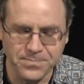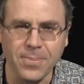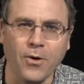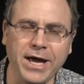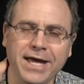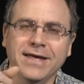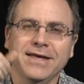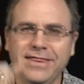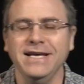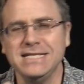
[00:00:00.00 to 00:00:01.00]
Okay,
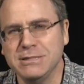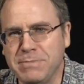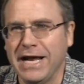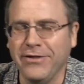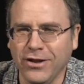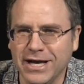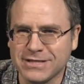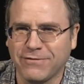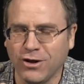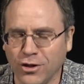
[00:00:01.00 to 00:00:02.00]
this has been on the
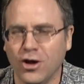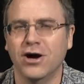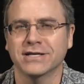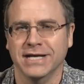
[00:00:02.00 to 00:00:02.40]
list for a long